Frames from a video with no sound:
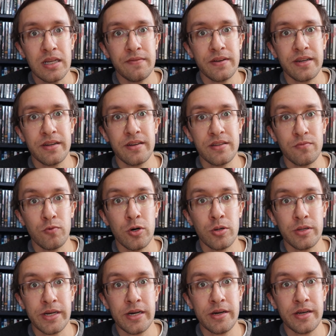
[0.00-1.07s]
living in a
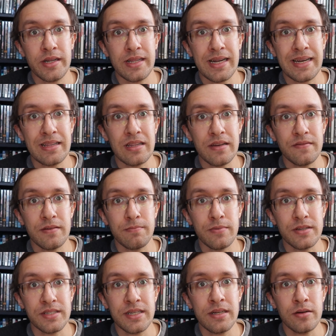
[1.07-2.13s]
rural area that he lived in
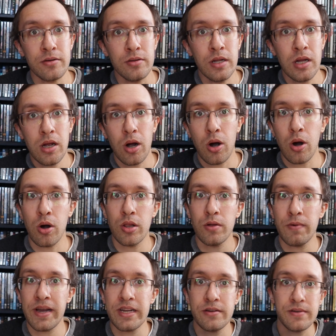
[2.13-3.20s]
Brazil, all
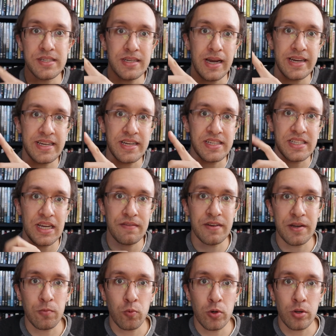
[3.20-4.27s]
the way to his
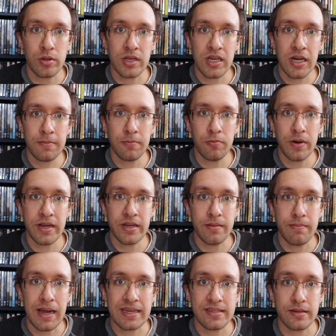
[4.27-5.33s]
1970 World Cup win
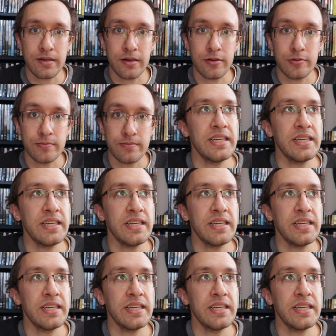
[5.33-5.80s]
in Mexico.